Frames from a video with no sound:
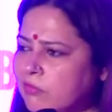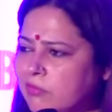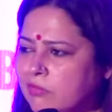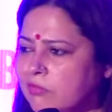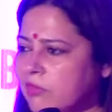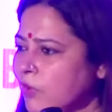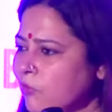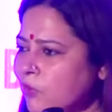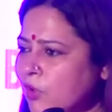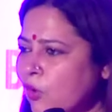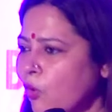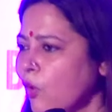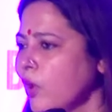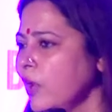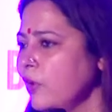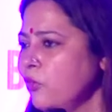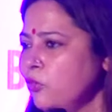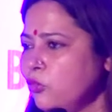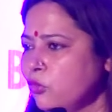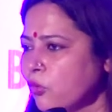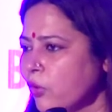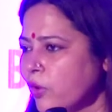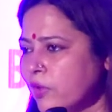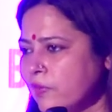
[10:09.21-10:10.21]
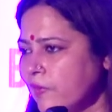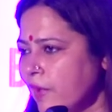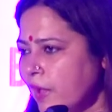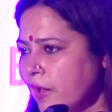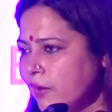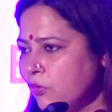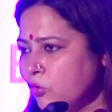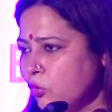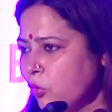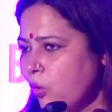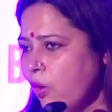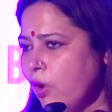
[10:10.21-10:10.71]
We, we all enjoy
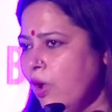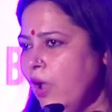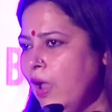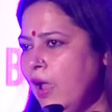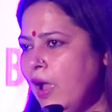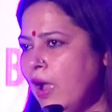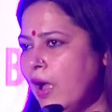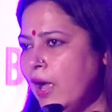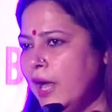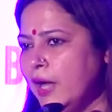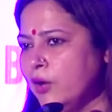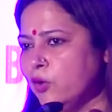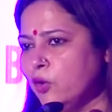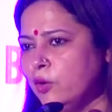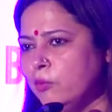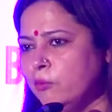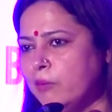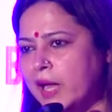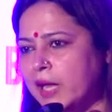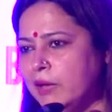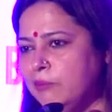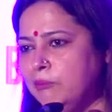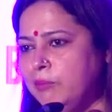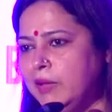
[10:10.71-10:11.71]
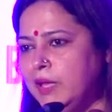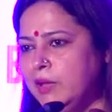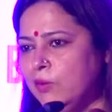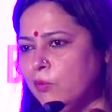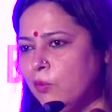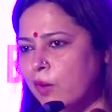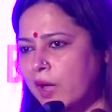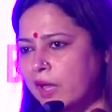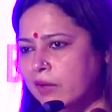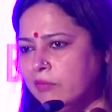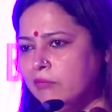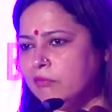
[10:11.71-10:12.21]
that. So I don't mind being
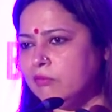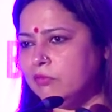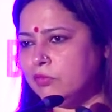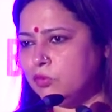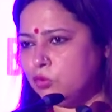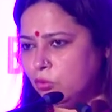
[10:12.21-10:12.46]
one